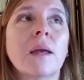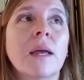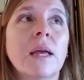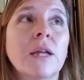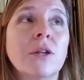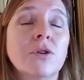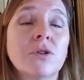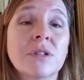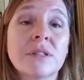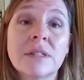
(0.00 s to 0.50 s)

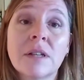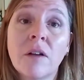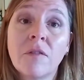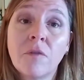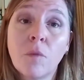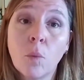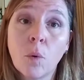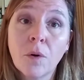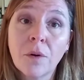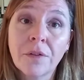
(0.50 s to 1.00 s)
in your
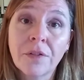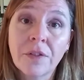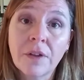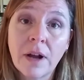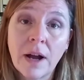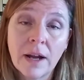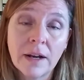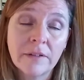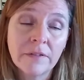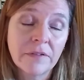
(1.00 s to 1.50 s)
self-worth
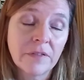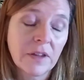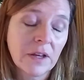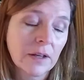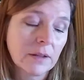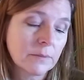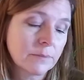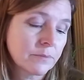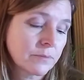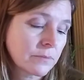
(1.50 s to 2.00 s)
kind of
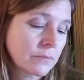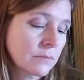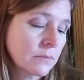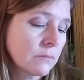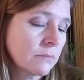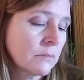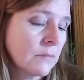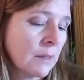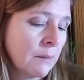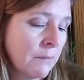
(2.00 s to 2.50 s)
thing
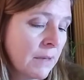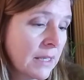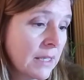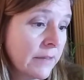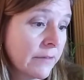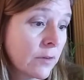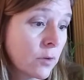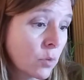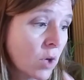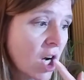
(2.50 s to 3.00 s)
may
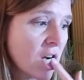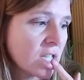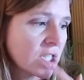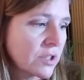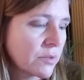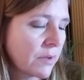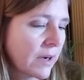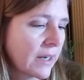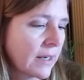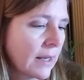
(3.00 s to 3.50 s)
even
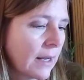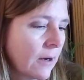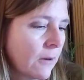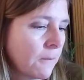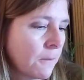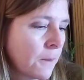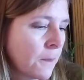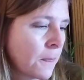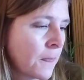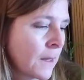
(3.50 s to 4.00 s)
arise right now
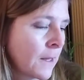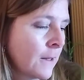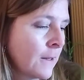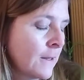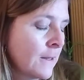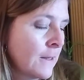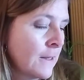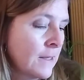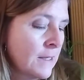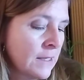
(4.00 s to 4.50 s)

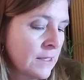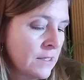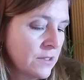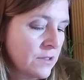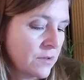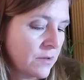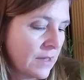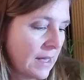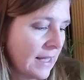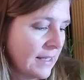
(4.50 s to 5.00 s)

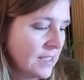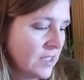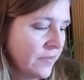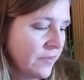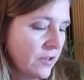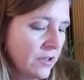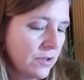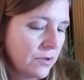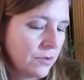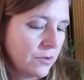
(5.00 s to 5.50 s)
so that's for
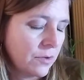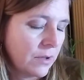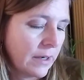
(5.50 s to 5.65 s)
you